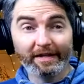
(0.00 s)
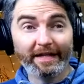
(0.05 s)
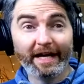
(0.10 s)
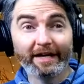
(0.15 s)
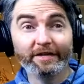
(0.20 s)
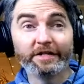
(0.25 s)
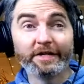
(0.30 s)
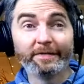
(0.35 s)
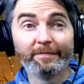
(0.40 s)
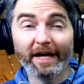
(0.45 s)
Now,
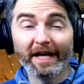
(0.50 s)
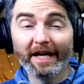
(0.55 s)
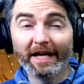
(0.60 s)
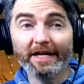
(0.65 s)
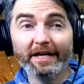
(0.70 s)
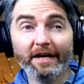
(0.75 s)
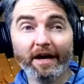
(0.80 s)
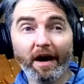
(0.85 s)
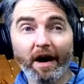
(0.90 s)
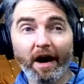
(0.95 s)
you can
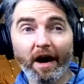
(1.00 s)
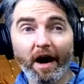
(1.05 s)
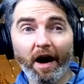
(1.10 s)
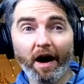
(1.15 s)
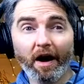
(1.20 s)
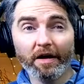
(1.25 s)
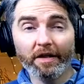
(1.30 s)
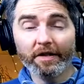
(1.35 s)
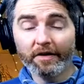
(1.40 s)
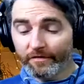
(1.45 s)
play
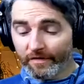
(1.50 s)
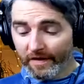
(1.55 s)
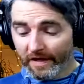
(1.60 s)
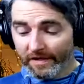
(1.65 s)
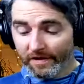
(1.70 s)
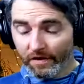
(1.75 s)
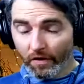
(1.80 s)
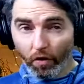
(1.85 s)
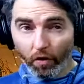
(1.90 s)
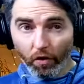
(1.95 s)
either of
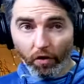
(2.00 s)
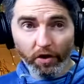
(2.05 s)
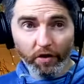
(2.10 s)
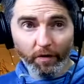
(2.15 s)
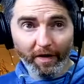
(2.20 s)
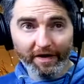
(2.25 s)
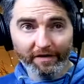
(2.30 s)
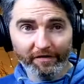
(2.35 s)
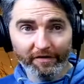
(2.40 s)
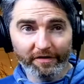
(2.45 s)
these all the
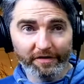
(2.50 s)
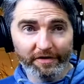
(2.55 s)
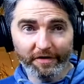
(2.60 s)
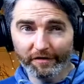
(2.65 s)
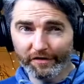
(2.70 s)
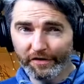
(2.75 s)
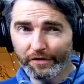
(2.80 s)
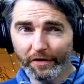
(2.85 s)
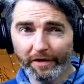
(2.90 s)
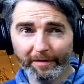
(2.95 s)
way through. So if you
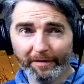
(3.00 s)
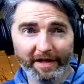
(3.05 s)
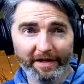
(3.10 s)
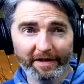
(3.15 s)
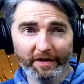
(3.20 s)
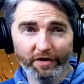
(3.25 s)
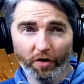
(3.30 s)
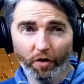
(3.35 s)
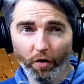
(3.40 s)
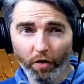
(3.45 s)
just want to play the
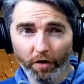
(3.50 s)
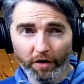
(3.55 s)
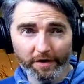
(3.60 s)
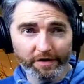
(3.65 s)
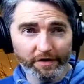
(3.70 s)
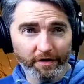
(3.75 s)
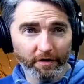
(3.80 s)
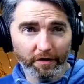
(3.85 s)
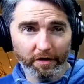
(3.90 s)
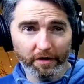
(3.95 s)
chords
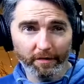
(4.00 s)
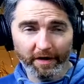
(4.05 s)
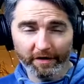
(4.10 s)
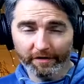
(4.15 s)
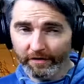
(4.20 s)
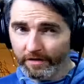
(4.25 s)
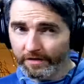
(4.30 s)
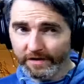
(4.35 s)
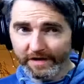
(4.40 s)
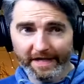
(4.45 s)
all the way
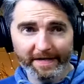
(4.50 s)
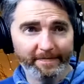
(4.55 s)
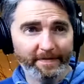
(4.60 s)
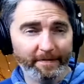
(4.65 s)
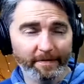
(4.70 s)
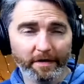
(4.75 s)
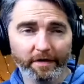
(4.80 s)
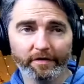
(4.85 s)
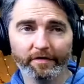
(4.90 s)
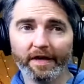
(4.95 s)
through, just keep
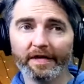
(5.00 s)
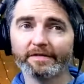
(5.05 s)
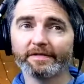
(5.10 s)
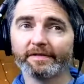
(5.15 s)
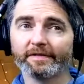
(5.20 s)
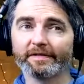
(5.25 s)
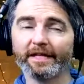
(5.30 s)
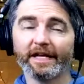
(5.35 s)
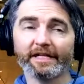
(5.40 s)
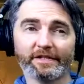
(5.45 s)
them going around,
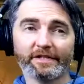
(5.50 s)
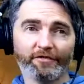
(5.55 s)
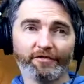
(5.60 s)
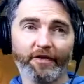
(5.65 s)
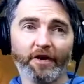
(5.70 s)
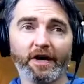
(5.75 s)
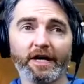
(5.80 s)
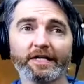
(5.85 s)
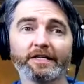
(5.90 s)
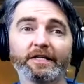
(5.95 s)
that's
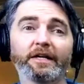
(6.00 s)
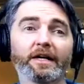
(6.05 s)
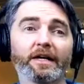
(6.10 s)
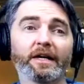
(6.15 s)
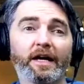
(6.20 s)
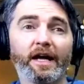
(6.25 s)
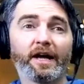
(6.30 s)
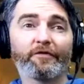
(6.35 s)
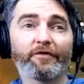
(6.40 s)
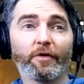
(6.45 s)
fine.
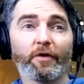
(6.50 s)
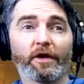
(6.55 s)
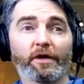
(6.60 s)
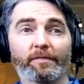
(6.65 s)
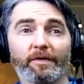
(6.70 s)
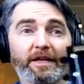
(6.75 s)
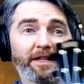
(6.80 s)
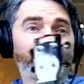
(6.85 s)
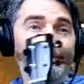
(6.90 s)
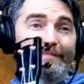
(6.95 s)
If you want to
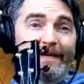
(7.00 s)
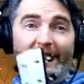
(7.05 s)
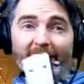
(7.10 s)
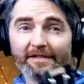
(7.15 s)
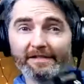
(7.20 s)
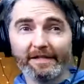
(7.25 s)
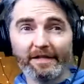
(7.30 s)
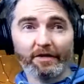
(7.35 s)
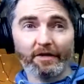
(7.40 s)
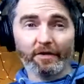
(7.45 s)
play the
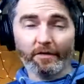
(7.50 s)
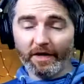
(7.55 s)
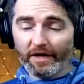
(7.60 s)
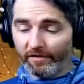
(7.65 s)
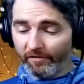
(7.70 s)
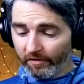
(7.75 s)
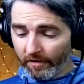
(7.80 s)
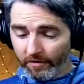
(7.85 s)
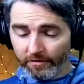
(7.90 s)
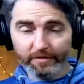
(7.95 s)
melody all the way
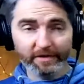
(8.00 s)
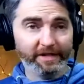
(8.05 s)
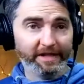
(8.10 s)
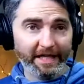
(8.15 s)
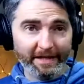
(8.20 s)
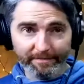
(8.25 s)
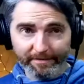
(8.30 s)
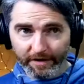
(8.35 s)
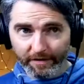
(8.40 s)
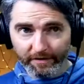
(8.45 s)
through,
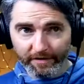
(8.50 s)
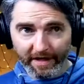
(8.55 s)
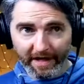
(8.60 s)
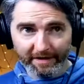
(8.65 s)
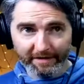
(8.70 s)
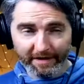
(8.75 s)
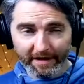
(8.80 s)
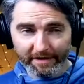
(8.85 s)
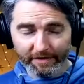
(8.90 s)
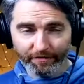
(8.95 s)
keep doing that,
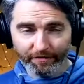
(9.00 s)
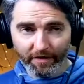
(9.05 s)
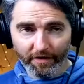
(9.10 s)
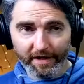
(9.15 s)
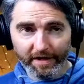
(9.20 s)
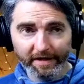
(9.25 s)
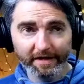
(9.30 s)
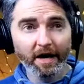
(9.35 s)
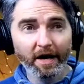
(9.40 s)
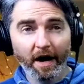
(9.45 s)
that's
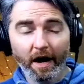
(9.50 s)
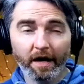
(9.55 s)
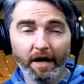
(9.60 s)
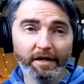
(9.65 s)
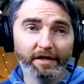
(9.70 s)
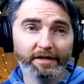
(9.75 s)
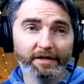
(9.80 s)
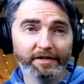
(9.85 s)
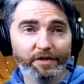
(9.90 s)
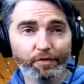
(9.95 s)
fine. I'm
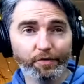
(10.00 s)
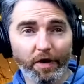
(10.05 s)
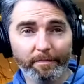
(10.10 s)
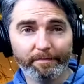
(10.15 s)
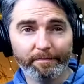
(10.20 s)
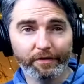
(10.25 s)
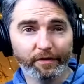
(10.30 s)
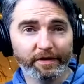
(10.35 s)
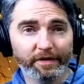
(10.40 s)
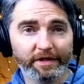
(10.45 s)
going to swap
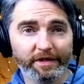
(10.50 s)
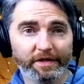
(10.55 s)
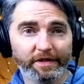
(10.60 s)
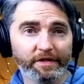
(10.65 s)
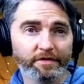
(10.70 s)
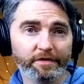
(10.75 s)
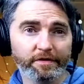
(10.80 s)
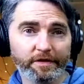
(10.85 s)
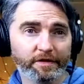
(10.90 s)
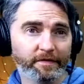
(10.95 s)
between the two.
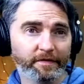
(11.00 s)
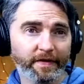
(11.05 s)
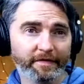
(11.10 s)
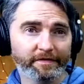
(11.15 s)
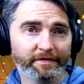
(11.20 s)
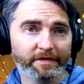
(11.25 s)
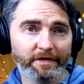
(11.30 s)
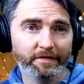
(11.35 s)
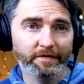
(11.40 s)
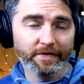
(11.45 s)
You don't have
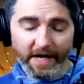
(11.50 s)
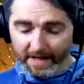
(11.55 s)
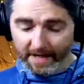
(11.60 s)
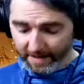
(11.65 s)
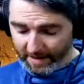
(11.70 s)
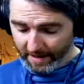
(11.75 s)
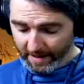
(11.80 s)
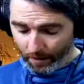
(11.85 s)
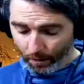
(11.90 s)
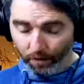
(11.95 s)
to do that.
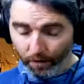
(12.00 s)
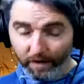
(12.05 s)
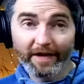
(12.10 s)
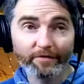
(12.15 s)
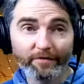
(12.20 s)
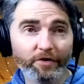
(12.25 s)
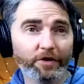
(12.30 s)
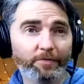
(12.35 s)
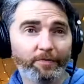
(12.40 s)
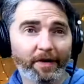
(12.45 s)
Whatever
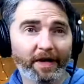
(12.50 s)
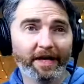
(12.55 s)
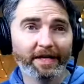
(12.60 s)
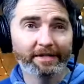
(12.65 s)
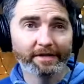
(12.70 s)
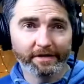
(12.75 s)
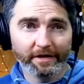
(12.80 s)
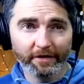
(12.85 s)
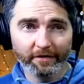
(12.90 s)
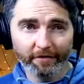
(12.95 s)
you play
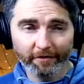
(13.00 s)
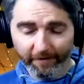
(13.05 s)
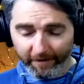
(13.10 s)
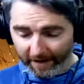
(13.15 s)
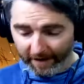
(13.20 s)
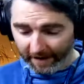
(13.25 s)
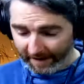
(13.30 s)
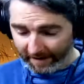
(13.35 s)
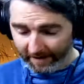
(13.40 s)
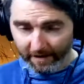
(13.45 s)
is going to fit
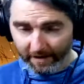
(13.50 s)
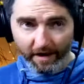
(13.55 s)
in.